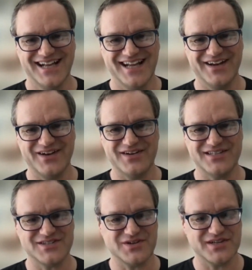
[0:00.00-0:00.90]

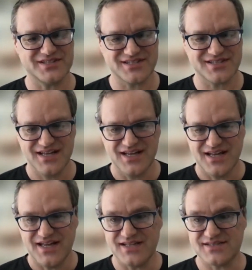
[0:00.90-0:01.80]
And so
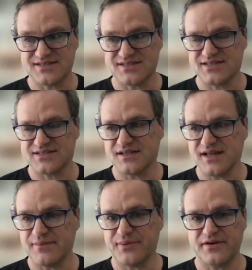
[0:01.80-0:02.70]
it's a
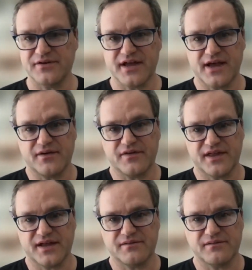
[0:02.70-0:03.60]
lot better now
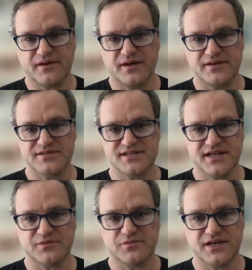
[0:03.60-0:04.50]
that I
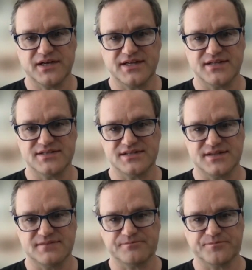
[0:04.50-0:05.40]
understand what it is,
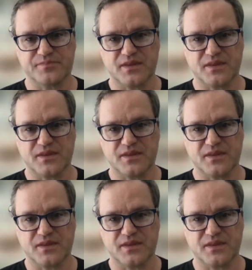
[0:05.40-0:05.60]
and